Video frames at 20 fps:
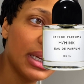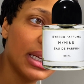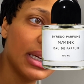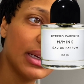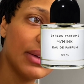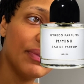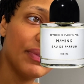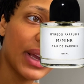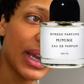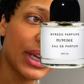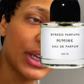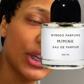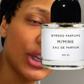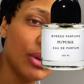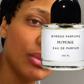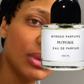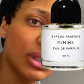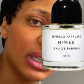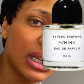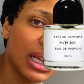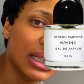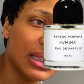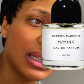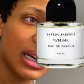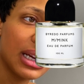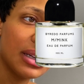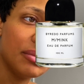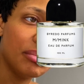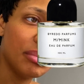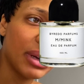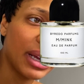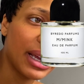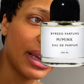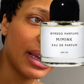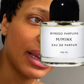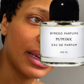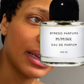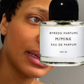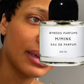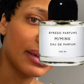in a vacuumed nylon
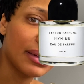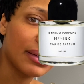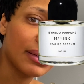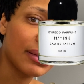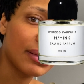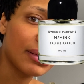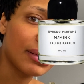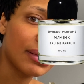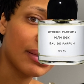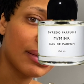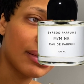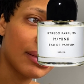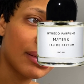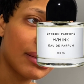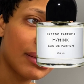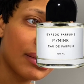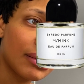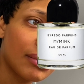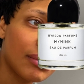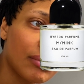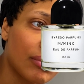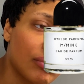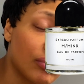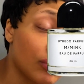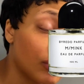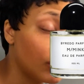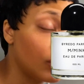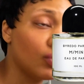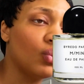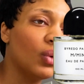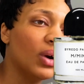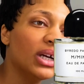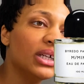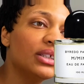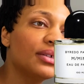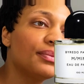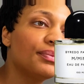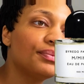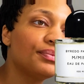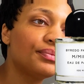bag. What?
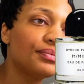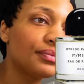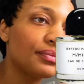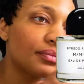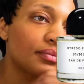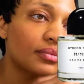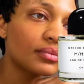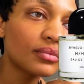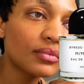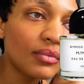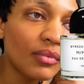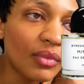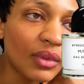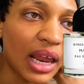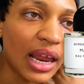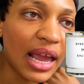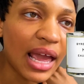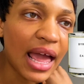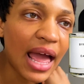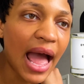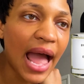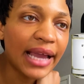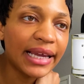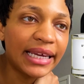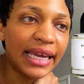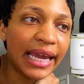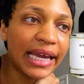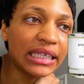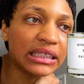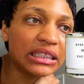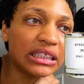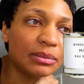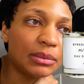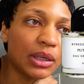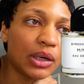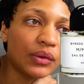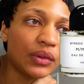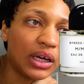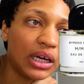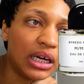I can't
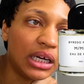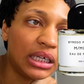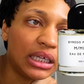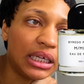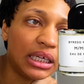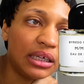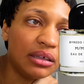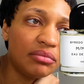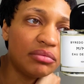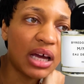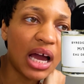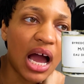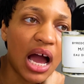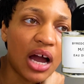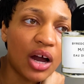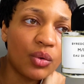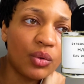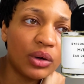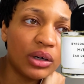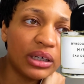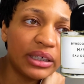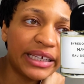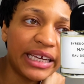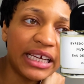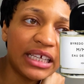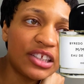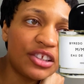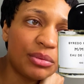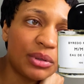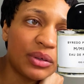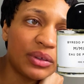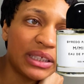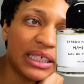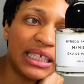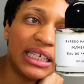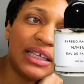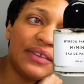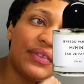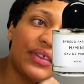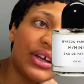smell the honey, the aqua. I can't smell
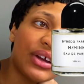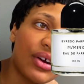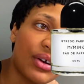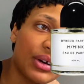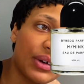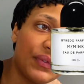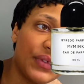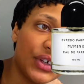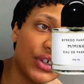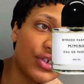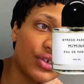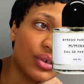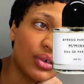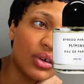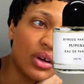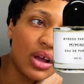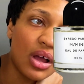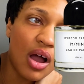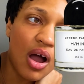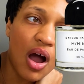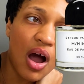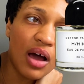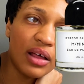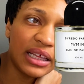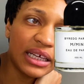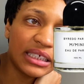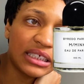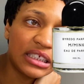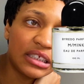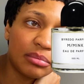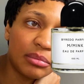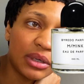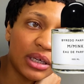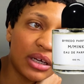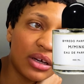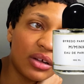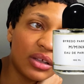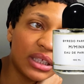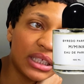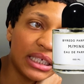anything artificial. All I
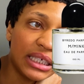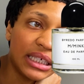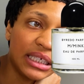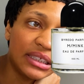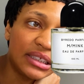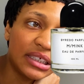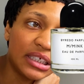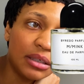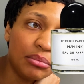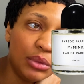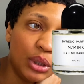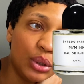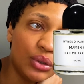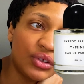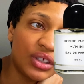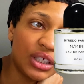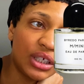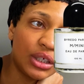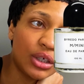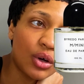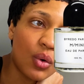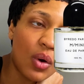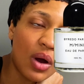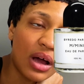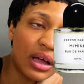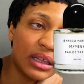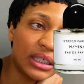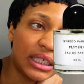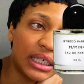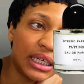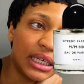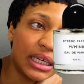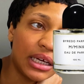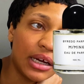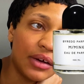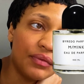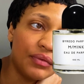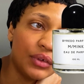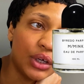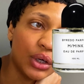smell is an amusing quality
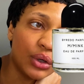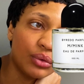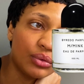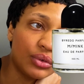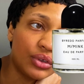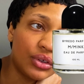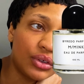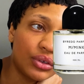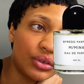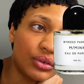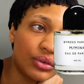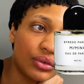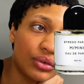of notes.